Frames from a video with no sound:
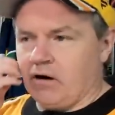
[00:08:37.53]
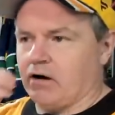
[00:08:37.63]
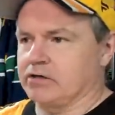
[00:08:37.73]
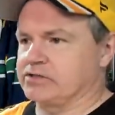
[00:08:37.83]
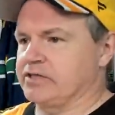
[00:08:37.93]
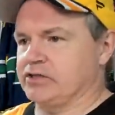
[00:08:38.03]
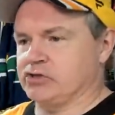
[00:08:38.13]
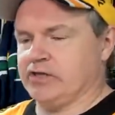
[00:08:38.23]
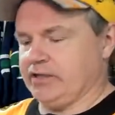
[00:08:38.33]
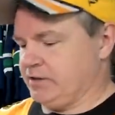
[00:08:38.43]
are
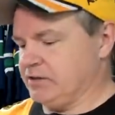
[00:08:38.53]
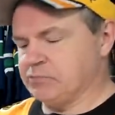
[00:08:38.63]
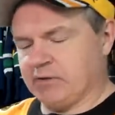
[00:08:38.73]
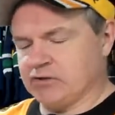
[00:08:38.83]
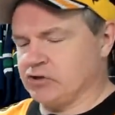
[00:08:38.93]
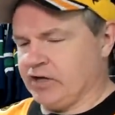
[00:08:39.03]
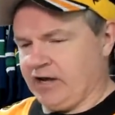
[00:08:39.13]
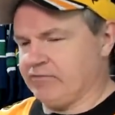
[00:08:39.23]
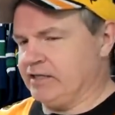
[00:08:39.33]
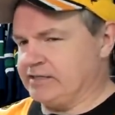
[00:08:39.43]
such that these players could
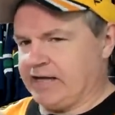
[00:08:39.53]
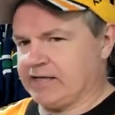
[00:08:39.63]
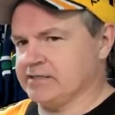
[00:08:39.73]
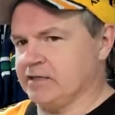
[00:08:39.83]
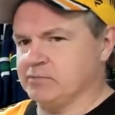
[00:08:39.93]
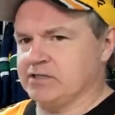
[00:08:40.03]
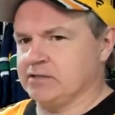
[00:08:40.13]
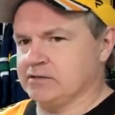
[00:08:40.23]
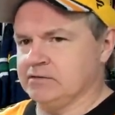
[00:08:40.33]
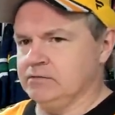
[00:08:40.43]
have the exact same
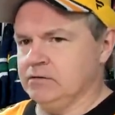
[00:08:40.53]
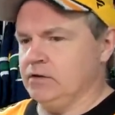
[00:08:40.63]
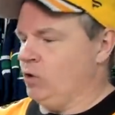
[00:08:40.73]
season.